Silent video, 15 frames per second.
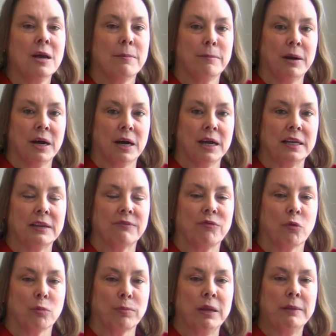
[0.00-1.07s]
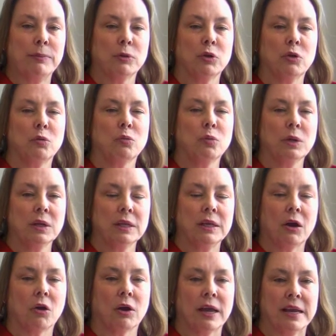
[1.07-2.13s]
but for people who
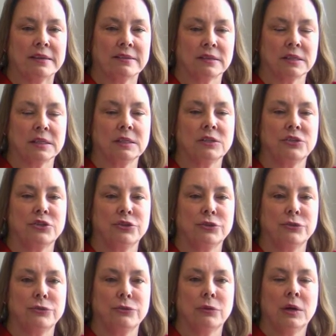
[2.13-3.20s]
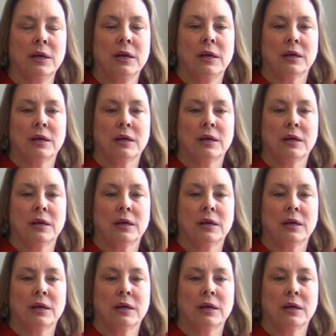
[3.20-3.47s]
really are hesitant to